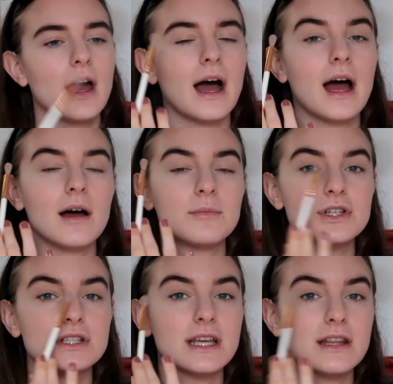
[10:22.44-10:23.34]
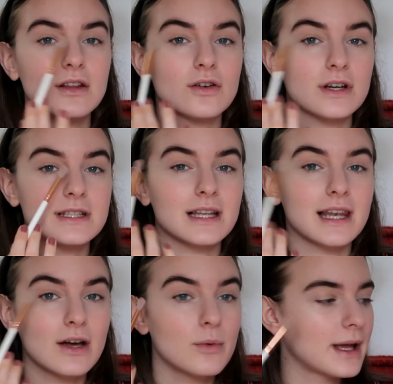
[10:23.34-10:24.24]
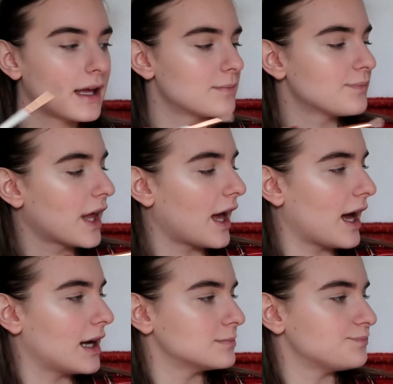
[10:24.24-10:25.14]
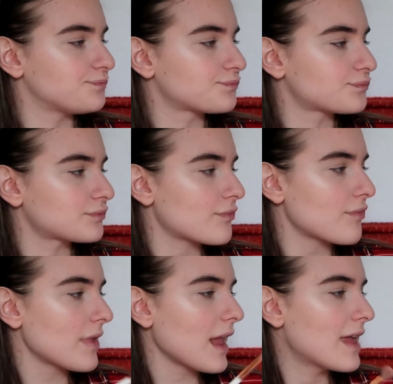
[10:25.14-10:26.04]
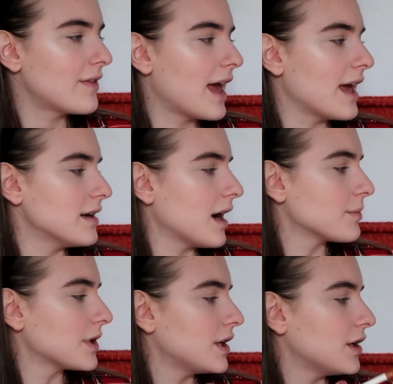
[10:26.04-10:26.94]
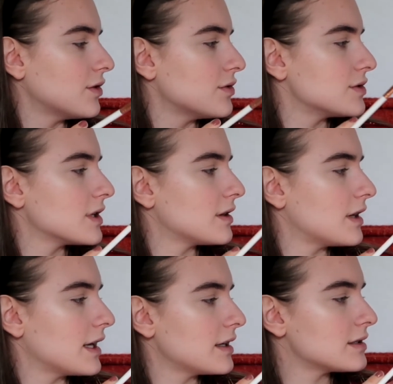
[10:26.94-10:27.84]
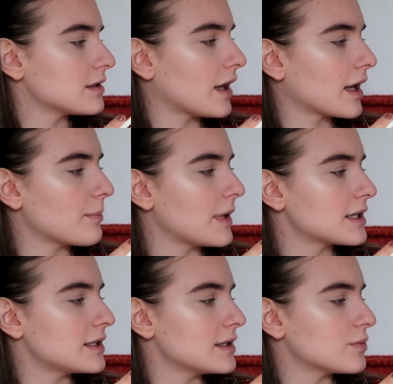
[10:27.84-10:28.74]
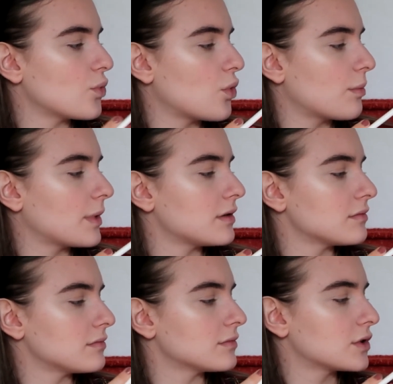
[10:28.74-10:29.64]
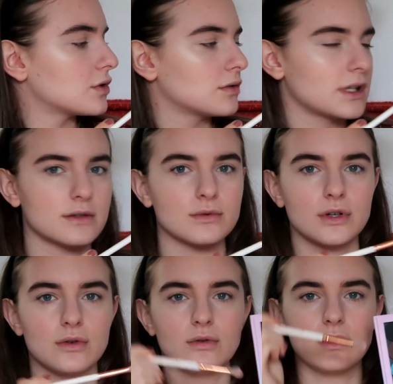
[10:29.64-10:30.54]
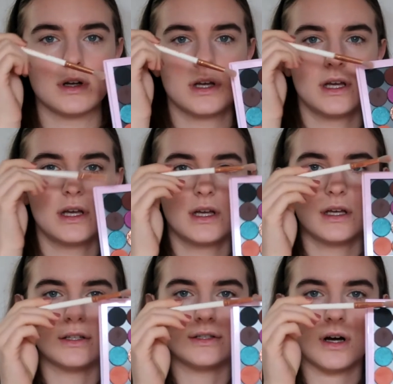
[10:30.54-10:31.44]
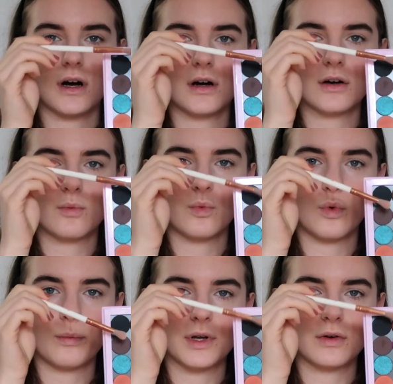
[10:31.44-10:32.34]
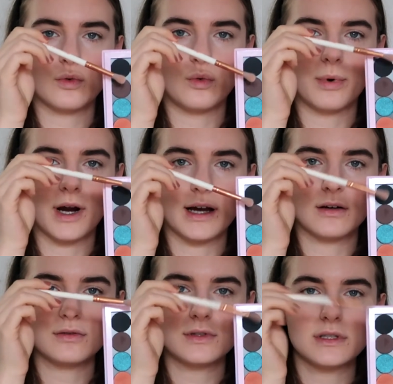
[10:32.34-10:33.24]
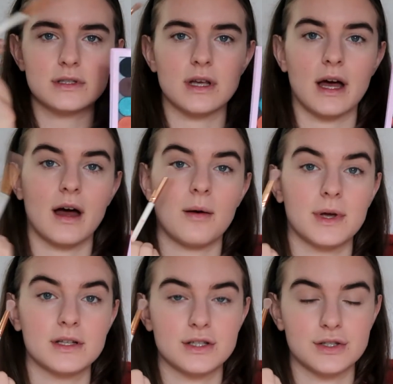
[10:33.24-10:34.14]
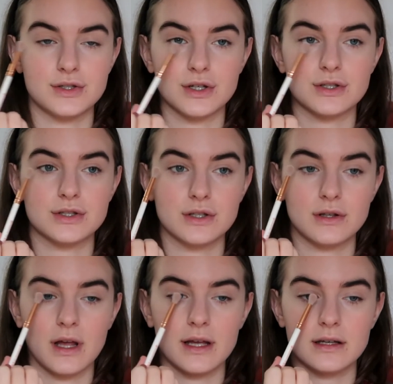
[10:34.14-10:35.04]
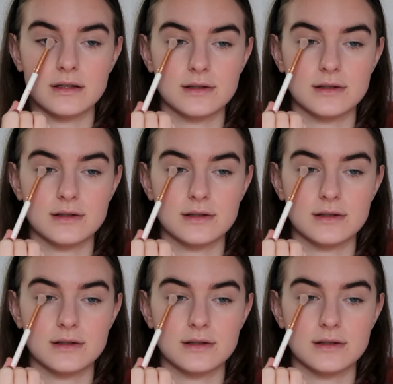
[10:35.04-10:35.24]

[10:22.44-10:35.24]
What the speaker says: in, just in the crease a little bit. And then I'm gonna use this, like mix these warm and these two dark warm and cool browns, to just like